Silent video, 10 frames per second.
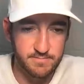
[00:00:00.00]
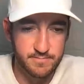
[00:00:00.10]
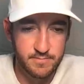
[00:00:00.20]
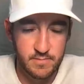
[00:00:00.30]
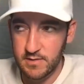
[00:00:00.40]
Awesome.
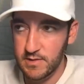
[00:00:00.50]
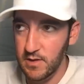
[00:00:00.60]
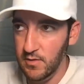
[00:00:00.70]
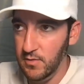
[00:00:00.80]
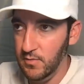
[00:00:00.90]
And
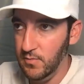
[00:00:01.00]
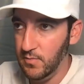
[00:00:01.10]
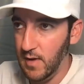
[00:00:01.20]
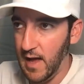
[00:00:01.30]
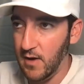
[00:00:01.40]

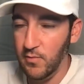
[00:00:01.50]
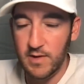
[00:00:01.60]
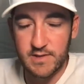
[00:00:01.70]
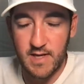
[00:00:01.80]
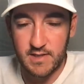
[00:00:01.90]
so how
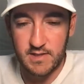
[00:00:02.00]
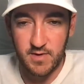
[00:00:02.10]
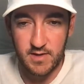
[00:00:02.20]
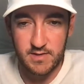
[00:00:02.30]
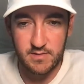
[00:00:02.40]
was that
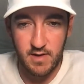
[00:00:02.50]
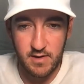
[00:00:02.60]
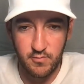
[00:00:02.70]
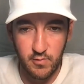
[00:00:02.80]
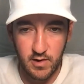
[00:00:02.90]
experience?
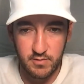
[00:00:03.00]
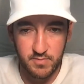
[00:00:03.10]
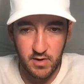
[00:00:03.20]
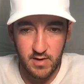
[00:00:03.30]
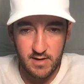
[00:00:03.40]
Like working
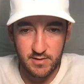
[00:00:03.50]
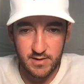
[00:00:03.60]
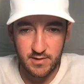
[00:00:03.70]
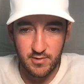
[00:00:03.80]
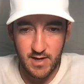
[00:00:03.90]
with Paul
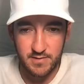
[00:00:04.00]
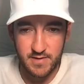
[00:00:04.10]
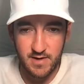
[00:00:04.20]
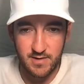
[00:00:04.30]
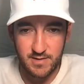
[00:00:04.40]
Allen and going
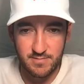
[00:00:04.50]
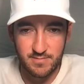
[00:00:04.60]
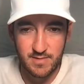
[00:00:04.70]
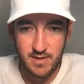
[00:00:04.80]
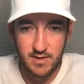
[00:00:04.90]
out there, and
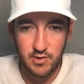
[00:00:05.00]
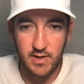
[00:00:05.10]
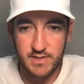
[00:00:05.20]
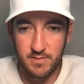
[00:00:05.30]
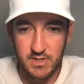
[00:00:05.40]

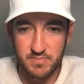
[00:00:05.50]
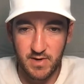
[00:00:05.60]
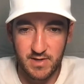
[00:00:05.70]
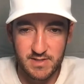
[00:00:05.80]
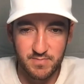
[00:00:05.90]
you had some
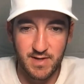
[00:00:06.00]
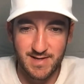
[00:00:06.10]
experience,